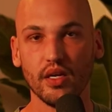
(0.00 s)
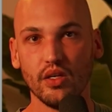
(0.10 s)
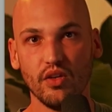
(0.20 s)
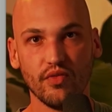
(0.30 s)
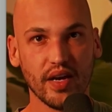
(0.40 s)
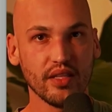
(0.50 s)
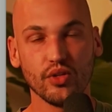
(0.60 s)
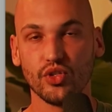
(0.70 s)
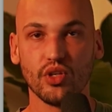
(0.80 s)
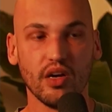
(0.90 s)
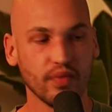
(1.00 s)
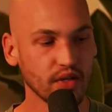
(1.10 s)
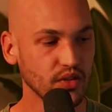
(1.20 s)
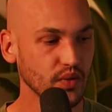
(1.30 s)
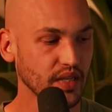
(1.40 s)
You find that your software is
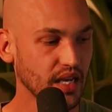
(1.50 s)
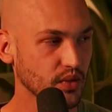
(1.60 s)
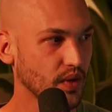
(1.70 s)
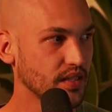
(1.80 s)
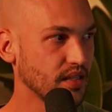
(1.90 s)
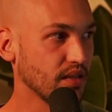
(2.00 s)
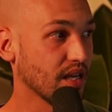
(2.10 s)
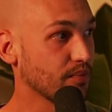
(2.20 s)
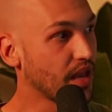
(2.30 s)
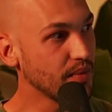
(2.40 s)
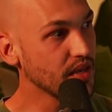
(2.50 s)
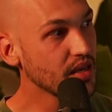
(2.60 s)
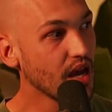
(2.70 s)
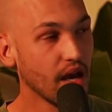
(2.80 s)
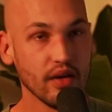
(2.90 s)
doing X, Y, and Z. Like maybe
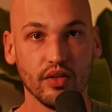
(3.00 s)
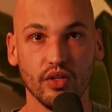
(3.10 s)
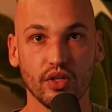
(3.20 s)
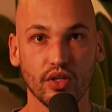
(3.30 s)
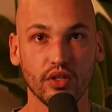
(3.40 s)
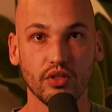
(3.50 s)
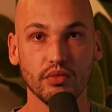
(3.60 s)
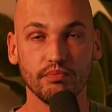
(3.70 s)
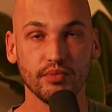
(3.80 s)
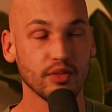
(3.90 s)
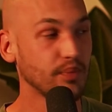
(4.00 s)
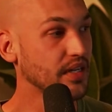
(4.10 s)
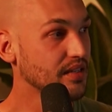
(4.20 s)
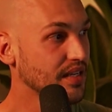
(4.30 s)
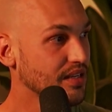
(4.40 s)
you're
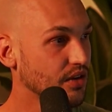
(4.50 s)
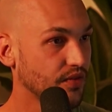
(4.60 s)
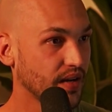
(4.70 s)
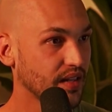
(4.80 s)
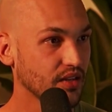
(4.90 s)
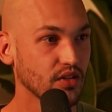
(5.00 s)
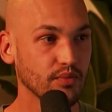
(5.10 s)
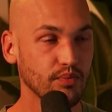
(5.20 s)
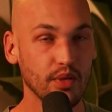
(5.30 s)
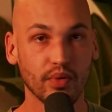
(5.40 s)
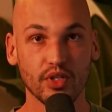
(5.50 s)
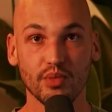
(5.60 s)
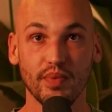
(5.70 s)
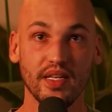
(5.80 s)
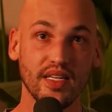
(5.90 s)
finding that your people are
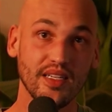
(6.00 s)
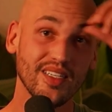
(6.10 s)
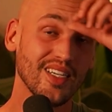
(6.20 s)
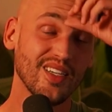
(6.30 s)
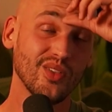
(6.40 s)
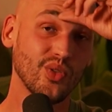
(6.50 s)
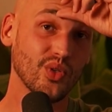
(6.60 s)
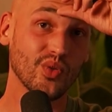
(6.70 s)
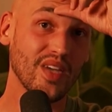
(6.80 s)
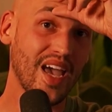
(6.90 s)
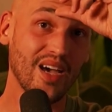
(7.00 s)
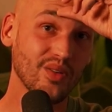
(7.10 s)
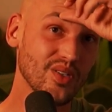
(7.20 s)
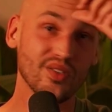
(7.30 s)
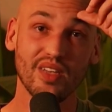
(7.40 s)
spending 2 or 3
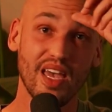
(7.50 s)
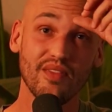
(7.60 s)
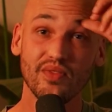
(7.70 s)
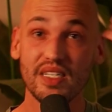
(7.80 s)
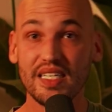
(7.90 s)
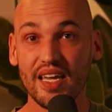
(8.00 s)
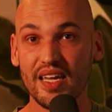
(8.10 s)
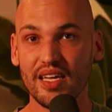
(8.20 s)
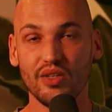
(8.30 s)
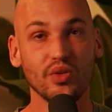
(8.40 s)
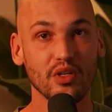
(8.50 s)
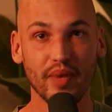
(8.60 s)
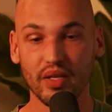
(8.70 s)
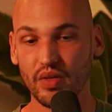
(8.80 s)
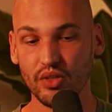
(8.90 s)
hours every day doing
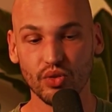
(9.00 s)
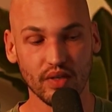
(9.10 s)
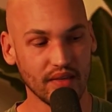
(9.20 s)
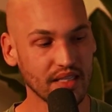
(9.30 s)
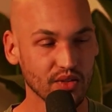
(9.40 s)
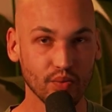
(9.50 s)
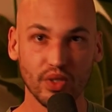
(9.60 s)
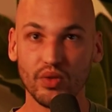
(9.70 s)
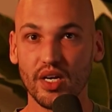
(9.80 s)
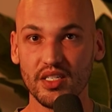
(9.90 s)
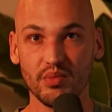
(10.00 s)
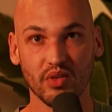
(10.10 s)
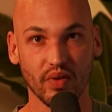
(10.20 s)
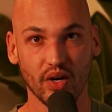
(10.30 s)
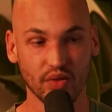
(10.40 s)
manual entry. That's a real customer
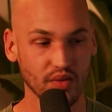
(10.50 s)
of ours.